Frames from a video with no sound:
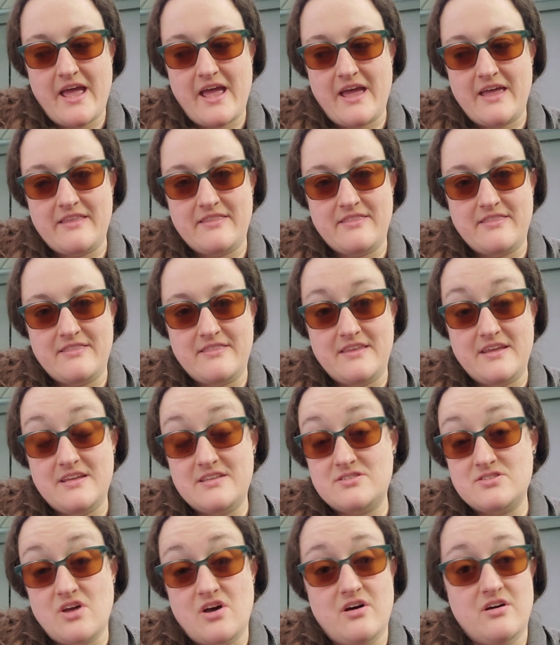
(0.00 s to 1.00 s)
And
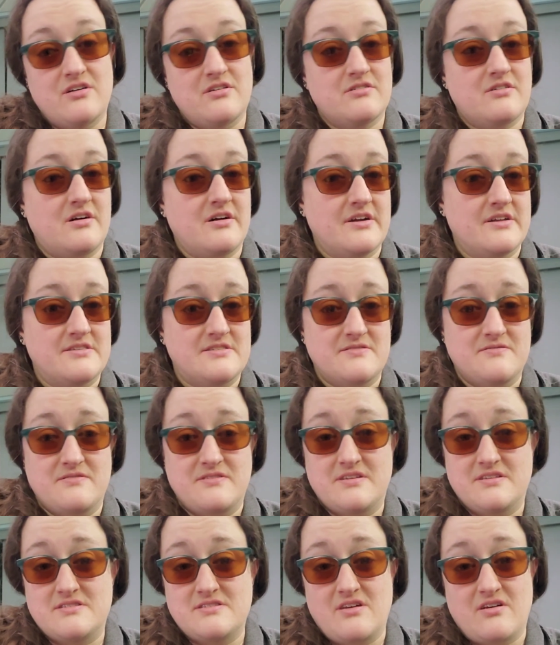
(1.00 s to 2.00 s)
it's all kinds
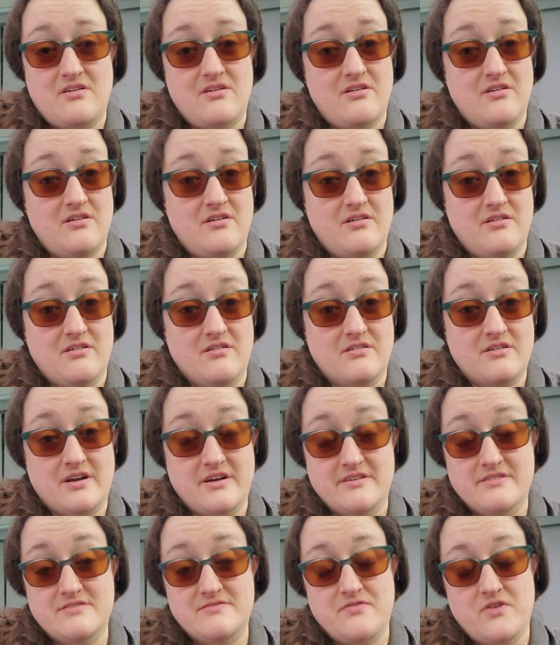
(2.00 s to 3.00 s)

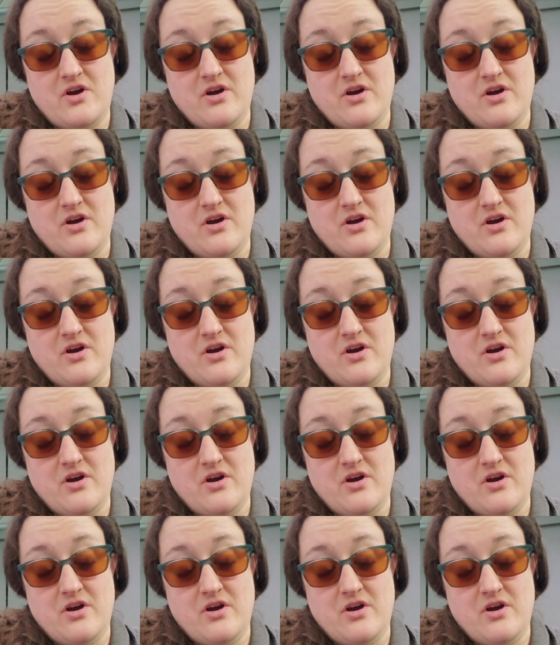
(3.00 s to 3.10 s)
of